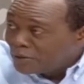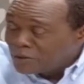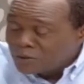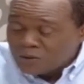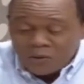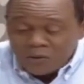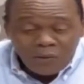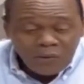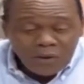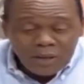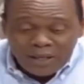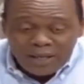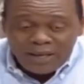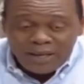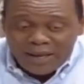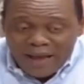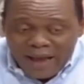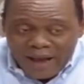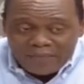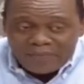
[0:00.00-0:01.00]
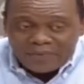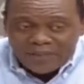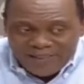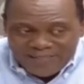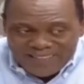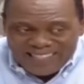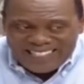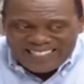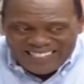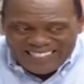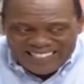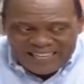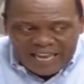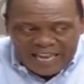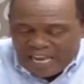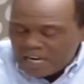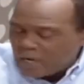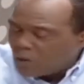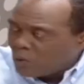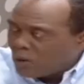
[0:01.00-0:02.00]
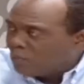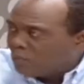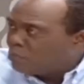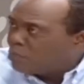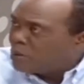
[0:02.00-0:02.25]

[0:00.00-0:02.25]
So I have never seen anyone